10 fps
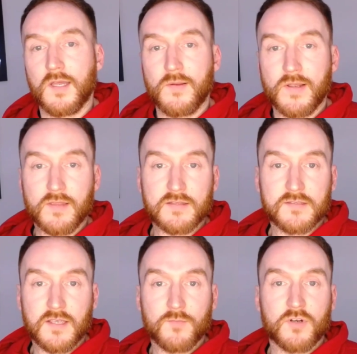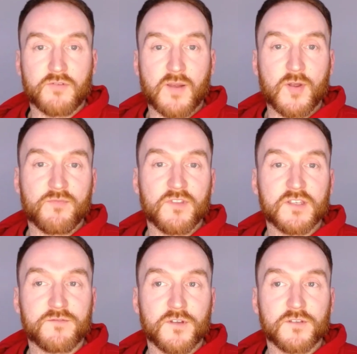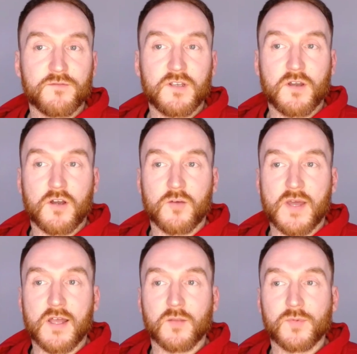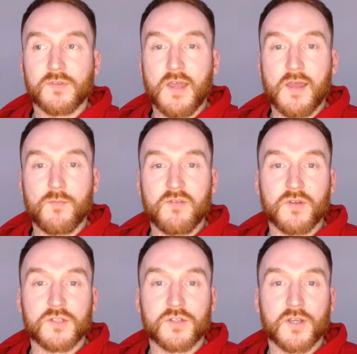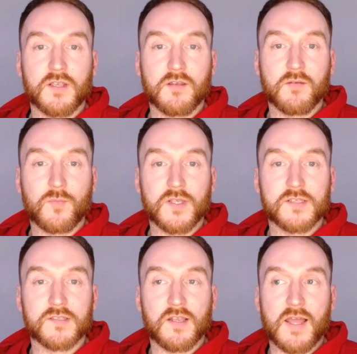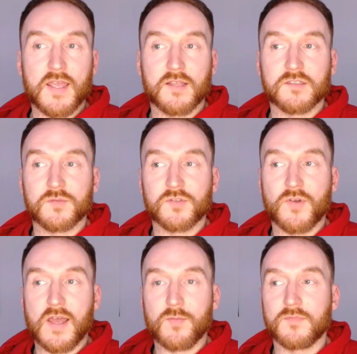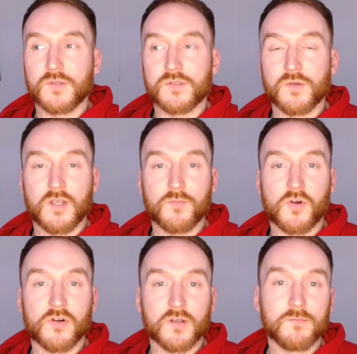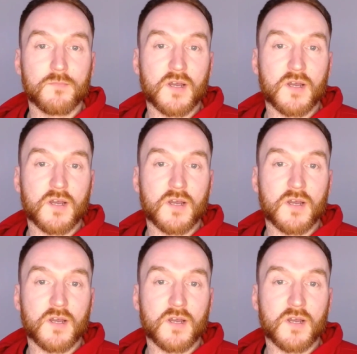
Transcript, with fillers: Anyway, that's it. I'm going to wrap it up for this first video. I hope that helps. Um, if you enjoyed it, please hit like and subscribe to ensure you get more of my